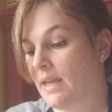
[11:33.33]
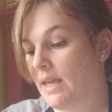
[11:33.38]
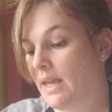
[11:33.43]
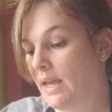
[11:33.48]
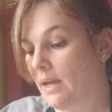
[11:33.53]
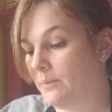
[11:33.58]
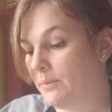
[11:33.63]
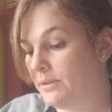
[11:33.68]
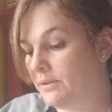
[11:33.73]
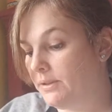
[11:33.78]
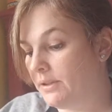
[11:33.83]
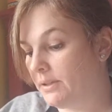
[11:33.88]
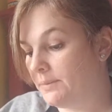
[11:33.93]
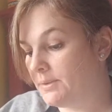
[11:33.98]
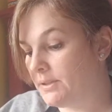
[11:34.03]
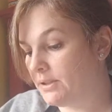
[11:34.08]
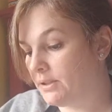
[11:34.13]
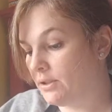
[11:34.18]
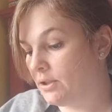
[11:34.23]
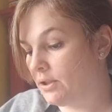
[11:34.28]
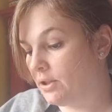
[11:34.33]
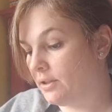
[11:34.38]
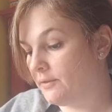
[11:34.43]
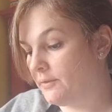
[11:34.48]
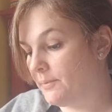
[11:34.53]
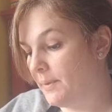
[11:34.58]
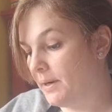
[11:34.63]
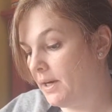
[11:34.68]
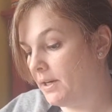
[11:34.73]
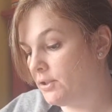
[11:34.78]
And when you get up to the
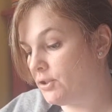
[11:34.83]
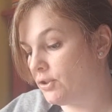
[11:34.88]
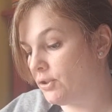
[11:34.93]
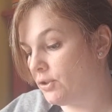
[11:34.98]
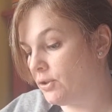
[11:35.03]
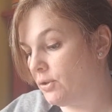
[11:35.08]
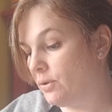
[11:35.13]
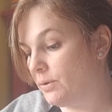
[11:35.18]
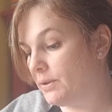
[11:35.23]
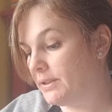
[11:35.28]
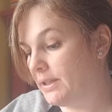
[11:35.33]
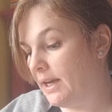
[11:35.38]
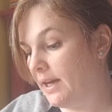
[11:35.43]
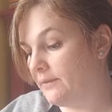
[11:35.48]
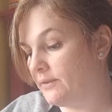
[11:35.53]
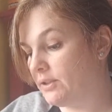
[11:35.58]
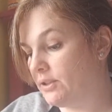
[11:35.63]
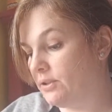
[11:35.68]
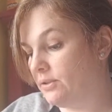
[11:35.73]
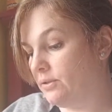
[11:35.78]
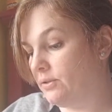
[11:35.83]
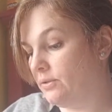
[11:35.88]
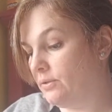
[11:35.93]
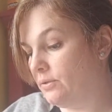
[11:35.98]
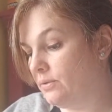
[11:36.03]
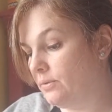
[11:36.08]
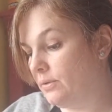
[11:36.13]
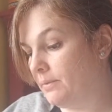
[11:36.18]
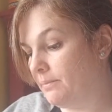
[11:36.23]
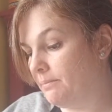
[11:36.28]
curved part, you're going to have
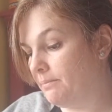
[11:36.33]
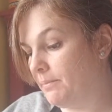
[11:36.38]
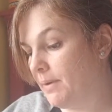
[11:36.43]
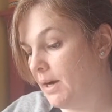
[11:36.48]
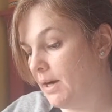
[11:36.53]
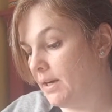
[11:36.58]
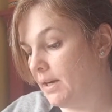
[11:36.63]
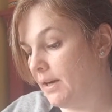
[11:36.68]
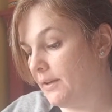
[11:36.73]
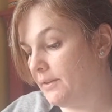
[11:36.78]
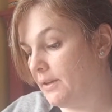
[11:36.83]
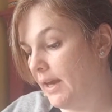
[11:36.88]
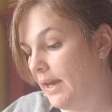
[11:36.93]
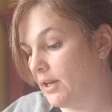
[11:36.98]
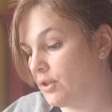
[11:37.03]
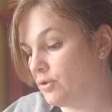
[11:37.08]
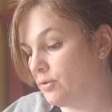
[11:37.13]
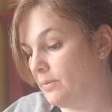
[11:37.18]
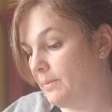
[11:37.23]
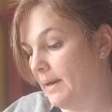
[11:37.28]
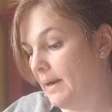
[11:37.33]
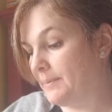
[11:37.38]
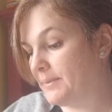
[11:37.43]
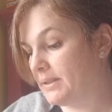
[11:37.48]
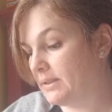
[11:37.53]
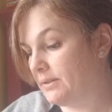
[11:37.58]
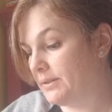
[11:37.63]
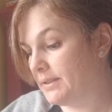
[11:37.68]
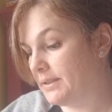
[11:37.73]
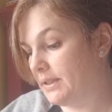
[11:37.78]
to mark on the actual
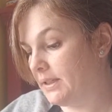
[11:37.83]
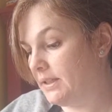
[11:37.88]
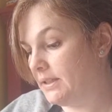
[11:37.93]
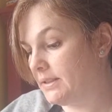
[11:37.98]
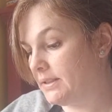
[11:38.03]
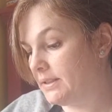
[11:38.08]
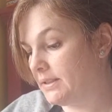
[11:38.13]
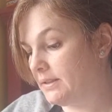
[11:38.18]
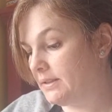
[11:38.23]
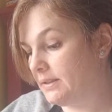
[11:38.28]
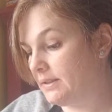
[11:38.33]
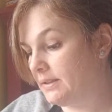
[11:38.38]
popsicle sticks.